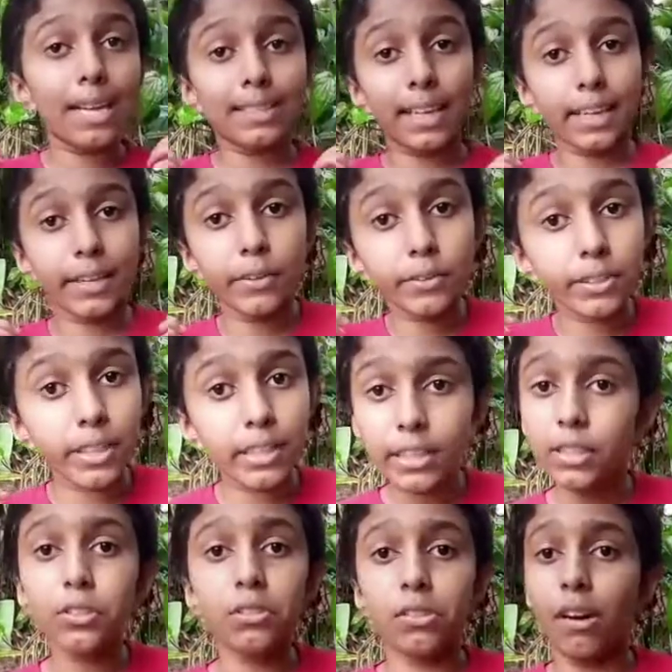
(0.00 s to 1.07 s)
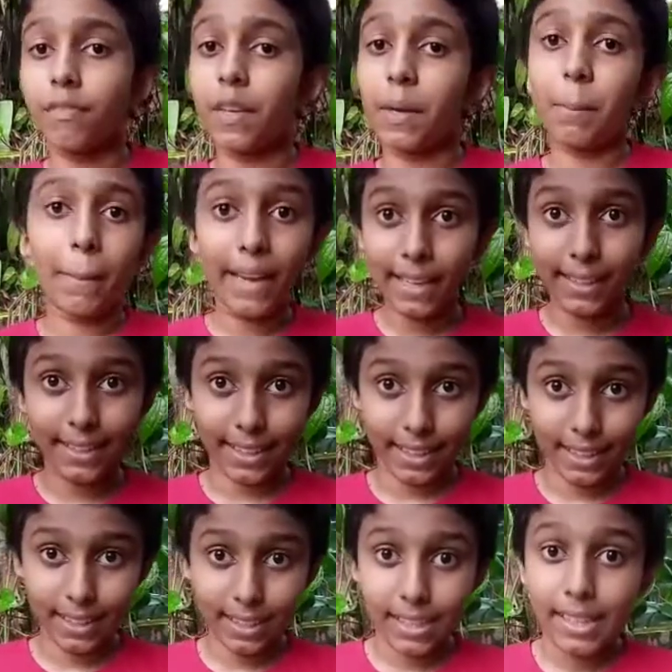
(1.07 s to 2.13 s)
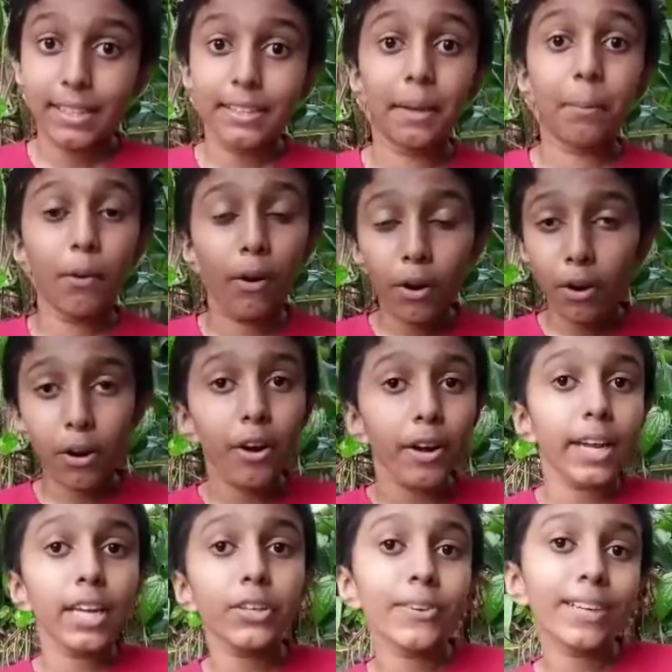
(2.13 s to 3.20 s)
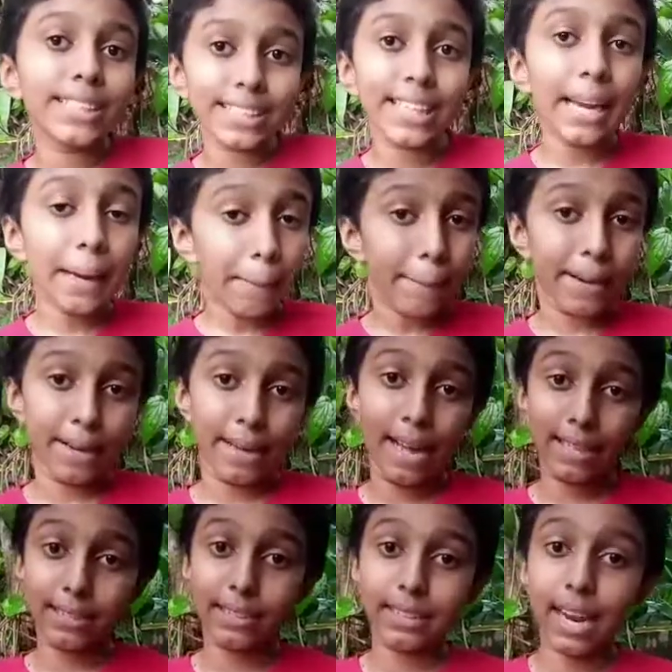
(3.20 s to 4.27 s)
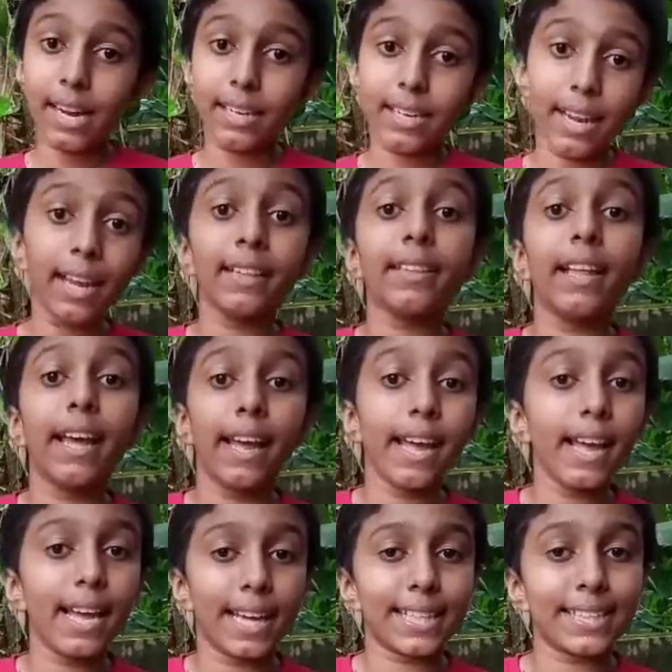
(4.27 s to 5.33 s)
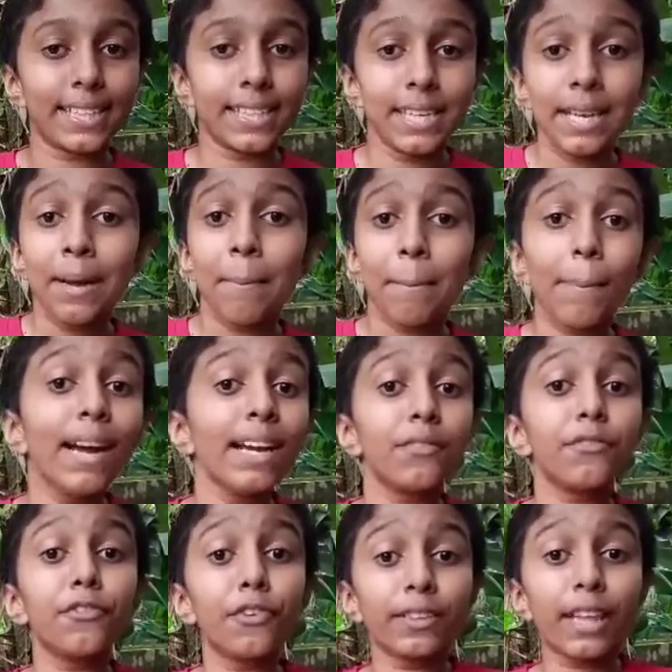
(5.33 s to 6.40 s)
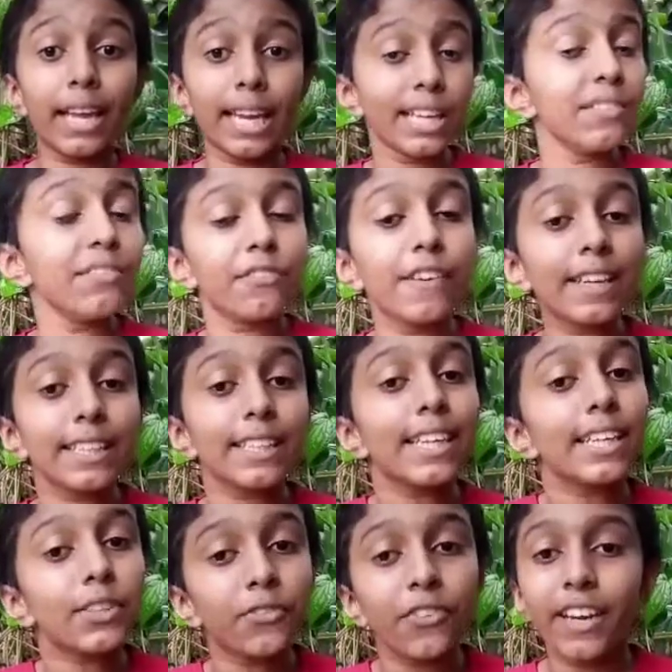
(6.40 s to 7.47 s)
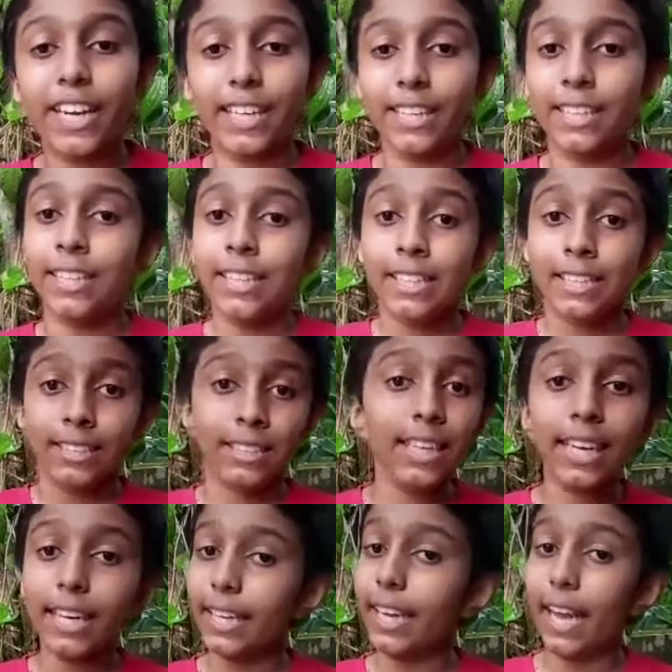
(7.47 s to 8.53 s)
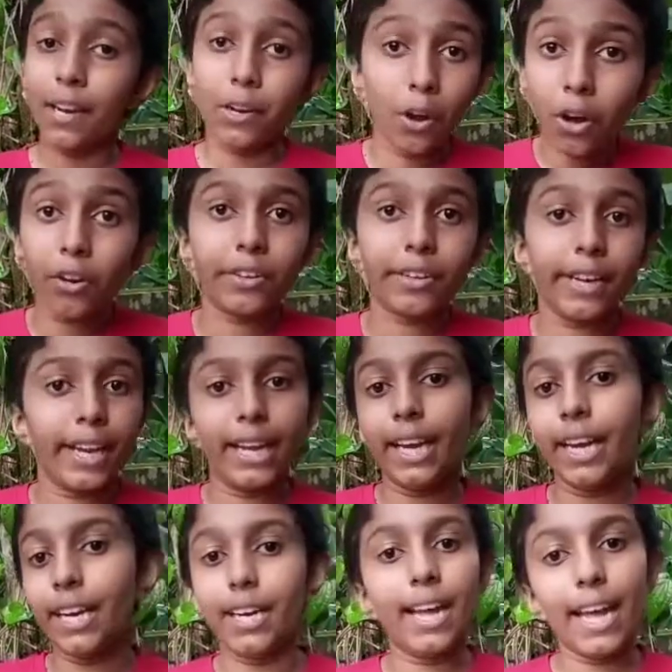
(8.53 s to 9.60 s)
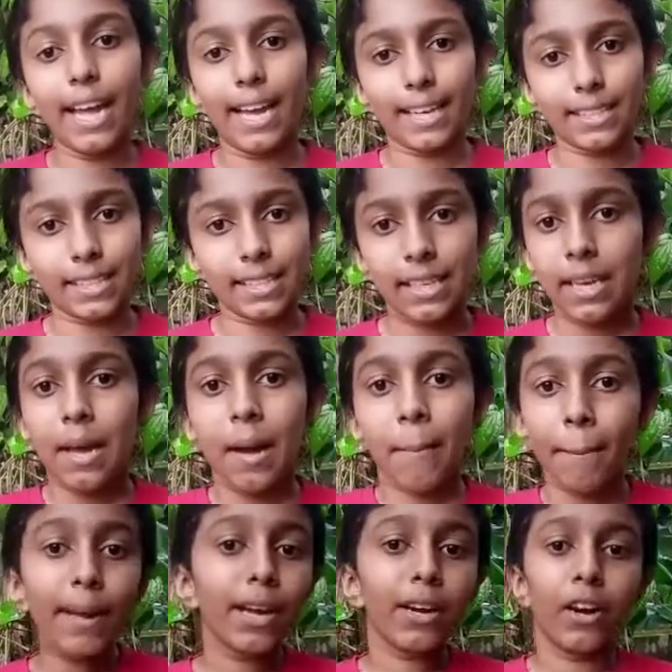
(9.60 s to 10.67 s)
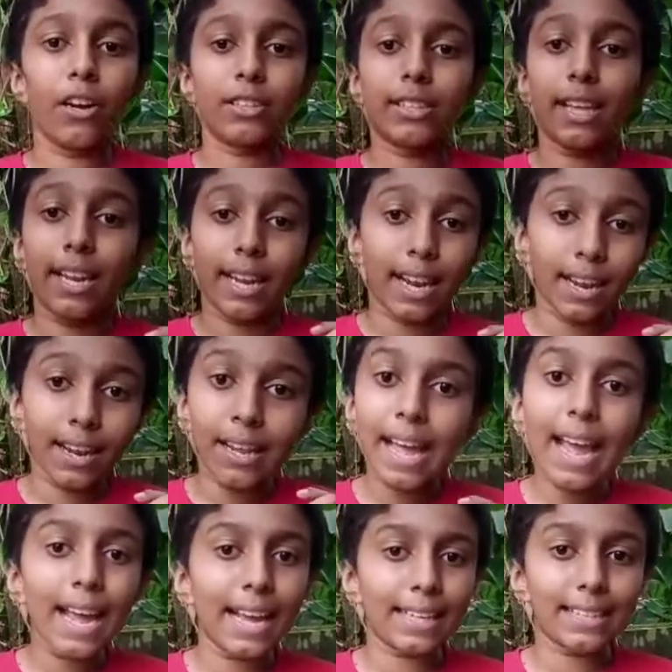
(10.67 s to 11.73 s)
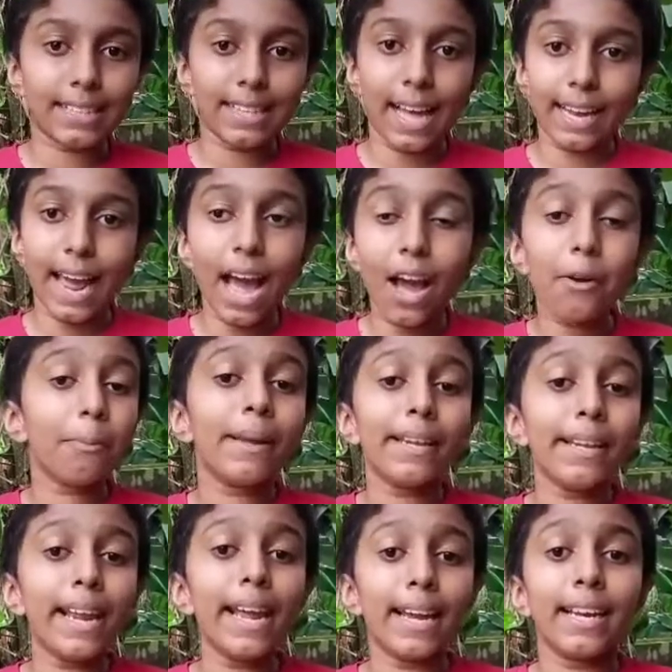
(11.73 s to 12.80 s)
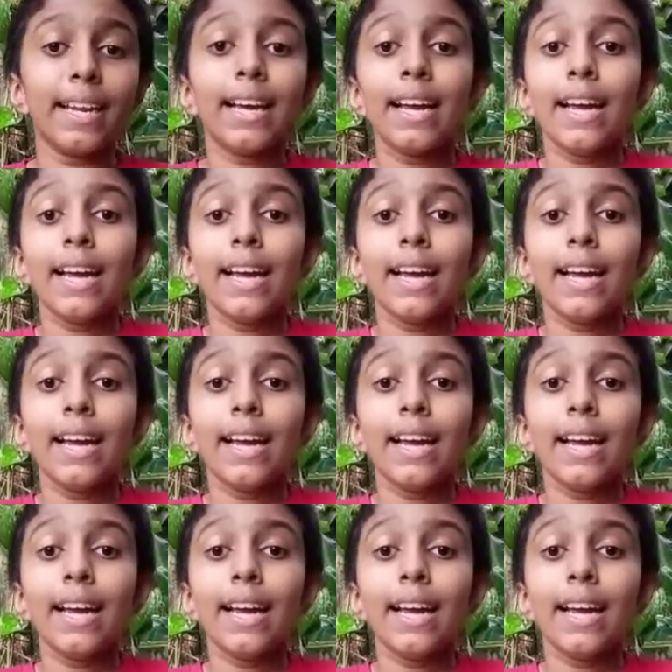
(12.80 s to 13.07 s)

as they usually do after mating. They burrow into a chamber and start laying their eggs. But for the infected queen, she cannot lay her eggs because the eggs that have been laid